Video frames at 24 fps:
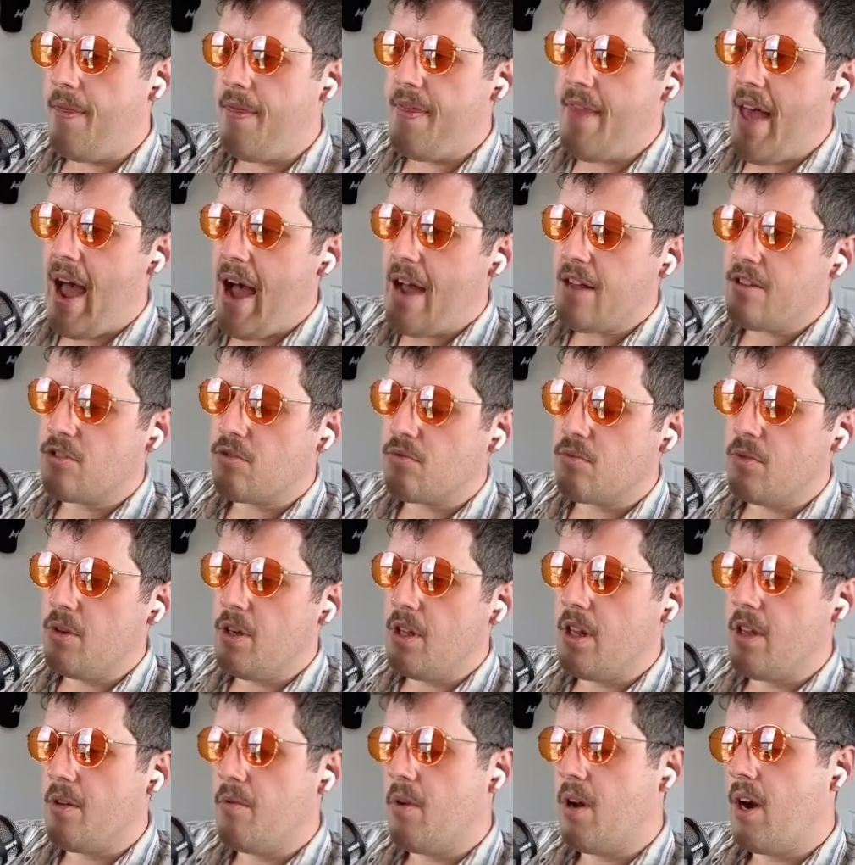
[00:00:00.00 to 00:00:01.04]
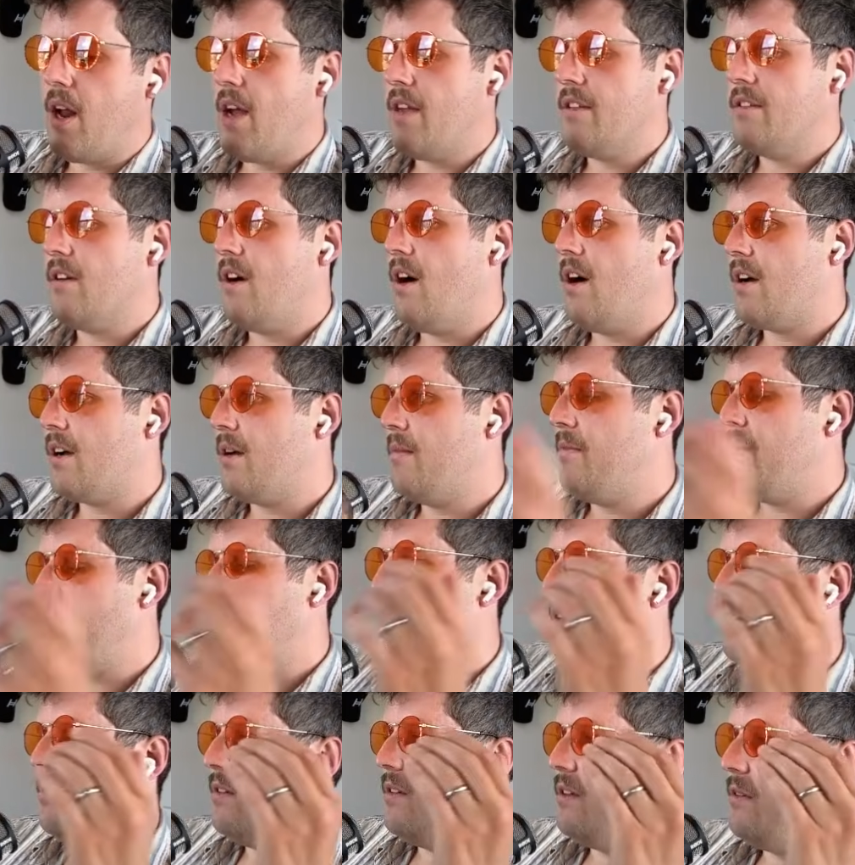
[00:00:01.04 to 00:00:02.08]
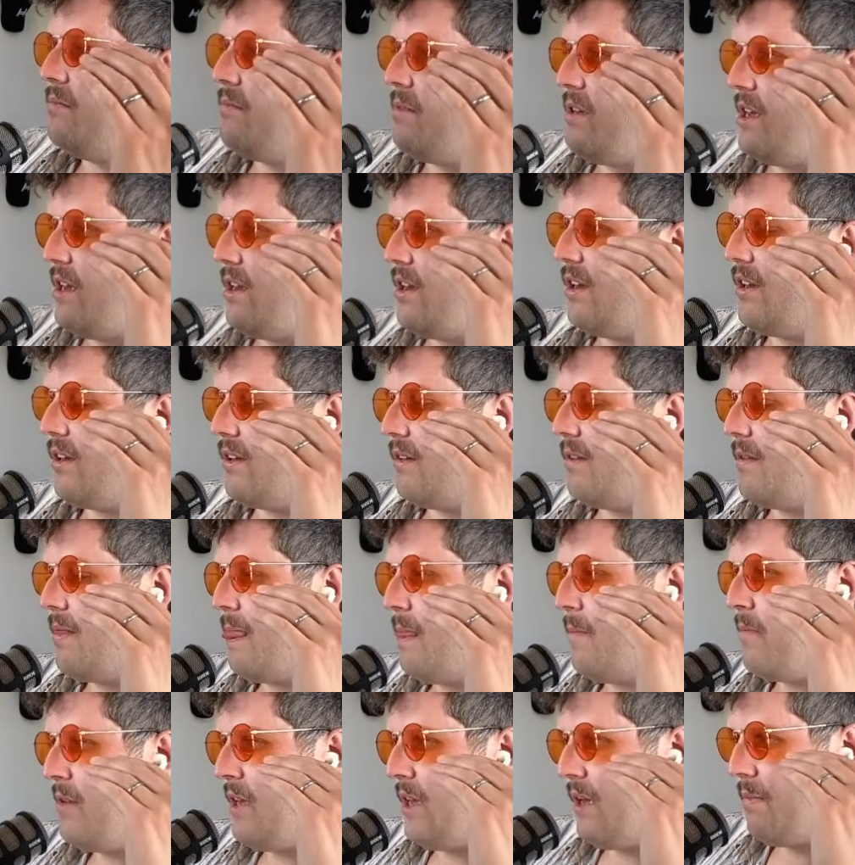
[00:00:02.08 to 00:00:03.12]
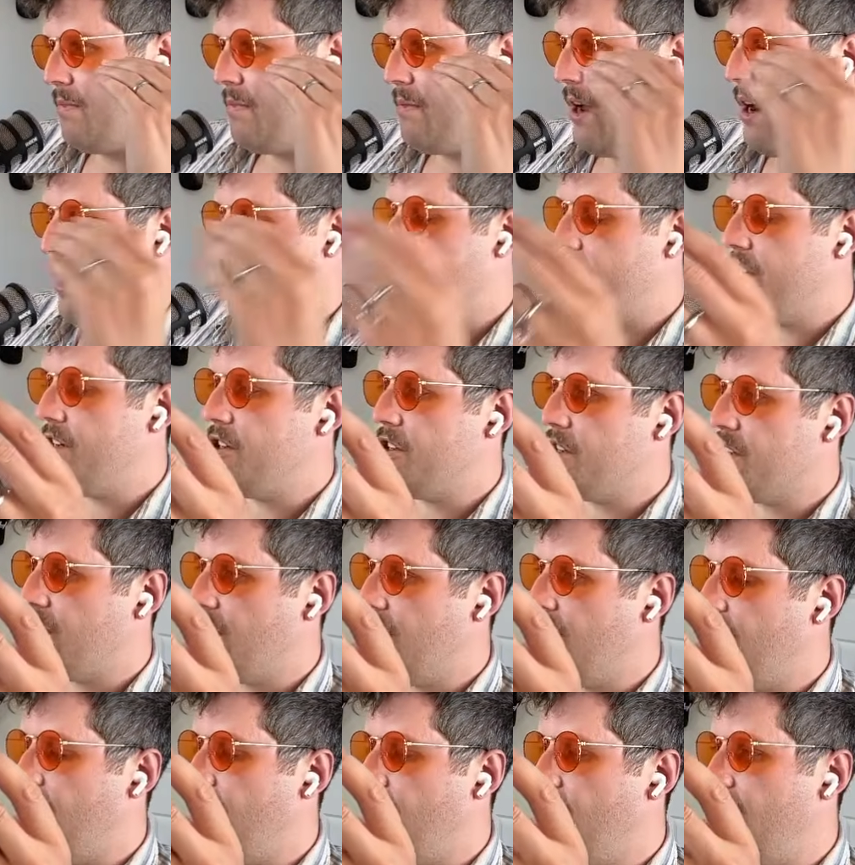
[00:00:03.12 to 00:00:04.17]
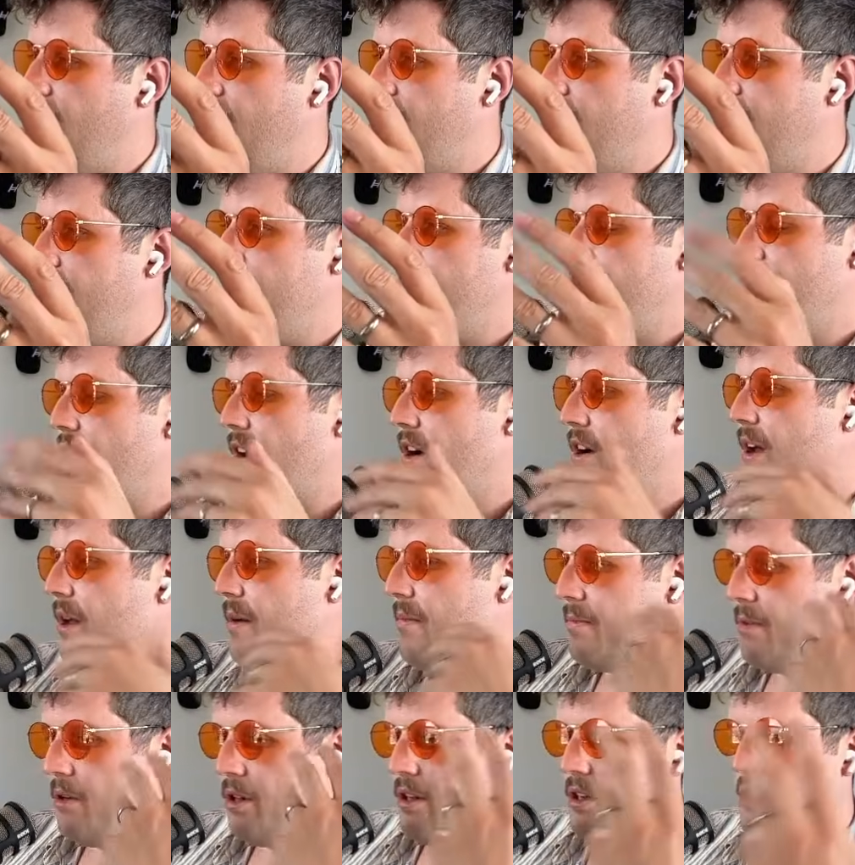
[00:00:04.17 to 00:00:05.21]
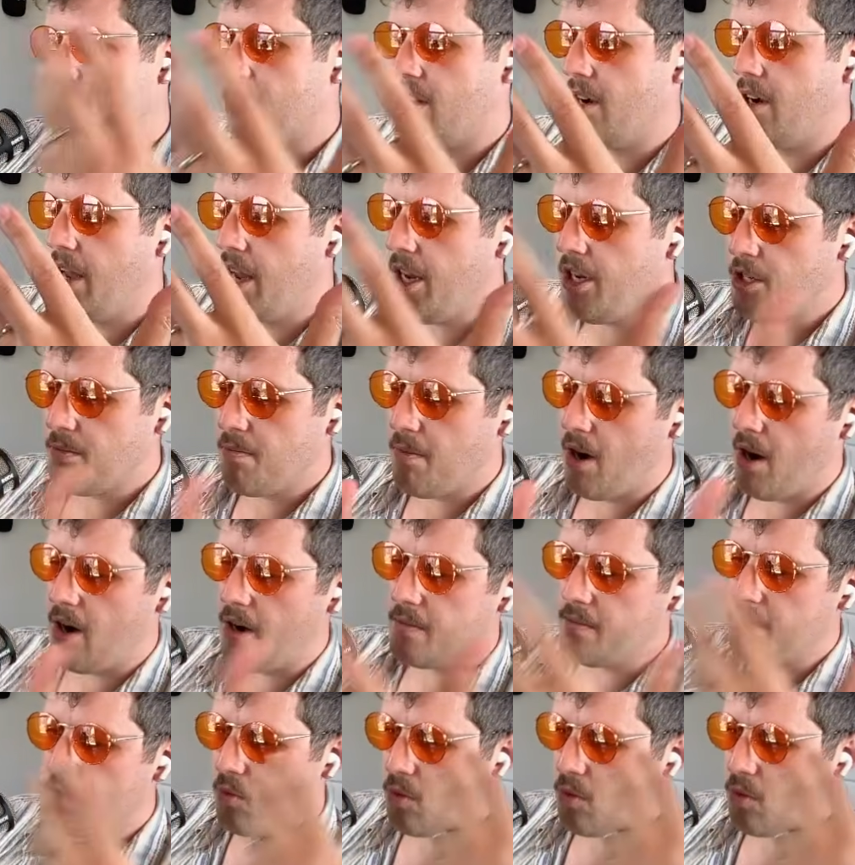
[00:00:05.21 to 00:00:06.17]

that's really when I talk about being bearish on Hedera and bullish on HBAR.